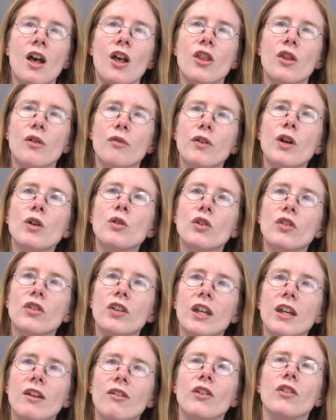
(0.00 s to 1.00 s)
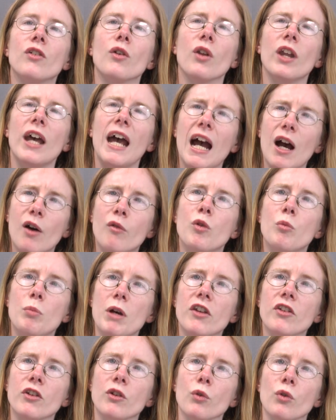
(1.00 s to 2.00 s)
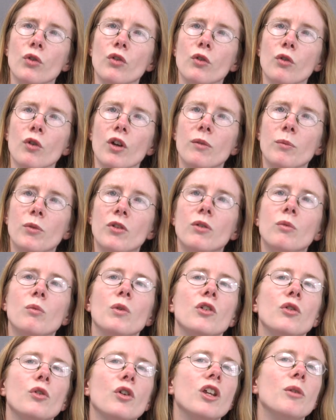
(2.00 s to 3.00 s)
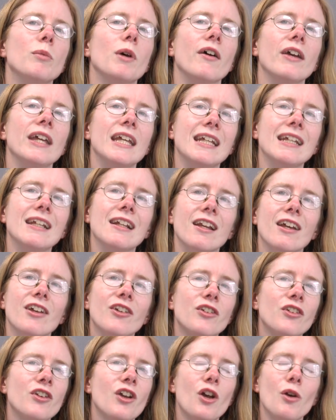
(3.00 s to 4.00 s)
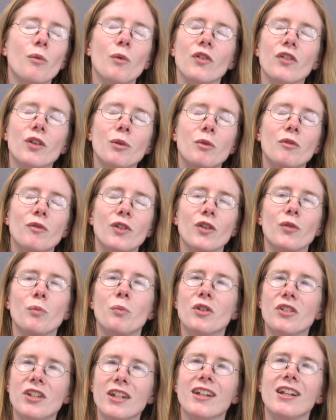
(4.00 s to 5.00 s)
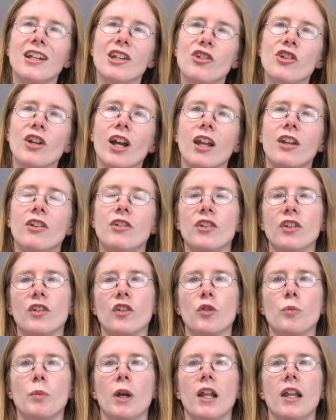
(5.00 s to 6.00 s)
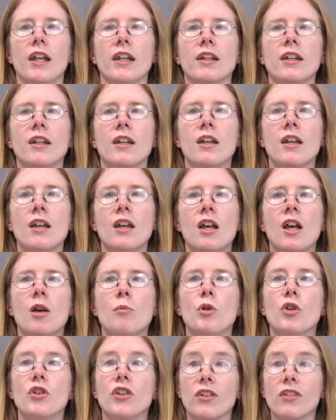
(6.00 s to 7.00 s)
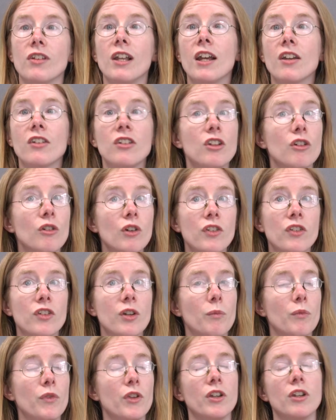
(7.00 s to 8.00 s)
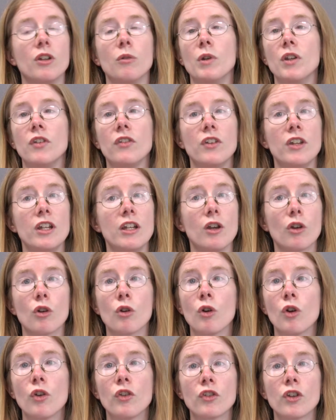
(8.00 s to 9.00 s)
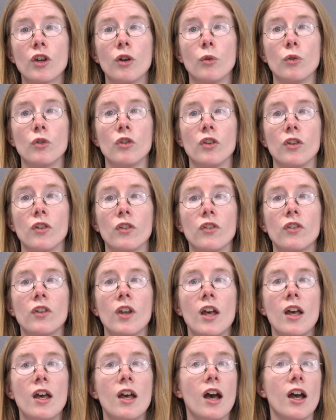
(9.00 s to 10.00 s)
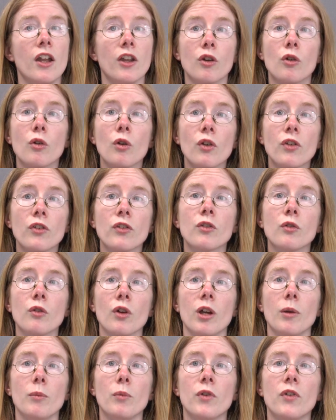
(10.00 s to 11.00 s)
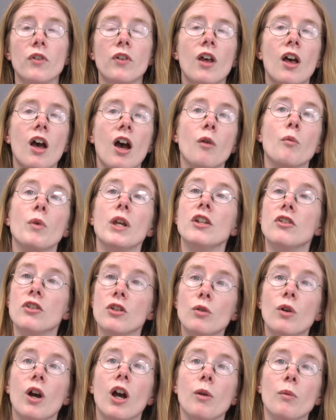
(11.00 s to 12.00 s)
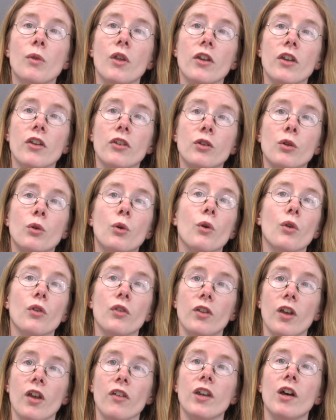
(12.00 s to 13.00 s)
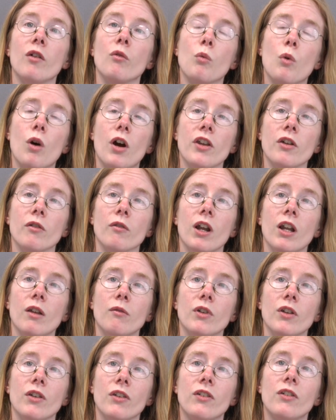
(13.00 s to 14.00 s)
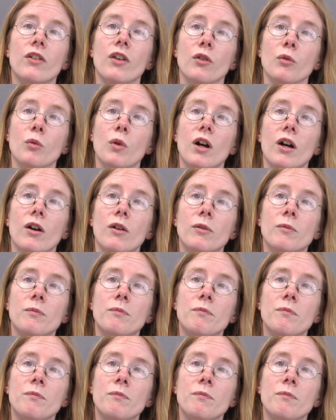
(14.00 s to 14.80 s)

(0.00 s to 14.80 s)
The focus here is on an alphabetical script. We're talking about English with some of its particularly challenging spelling. But dyslexia is something that we see across cultures and across scripts, and we do hope that this course does have wider relevance as well.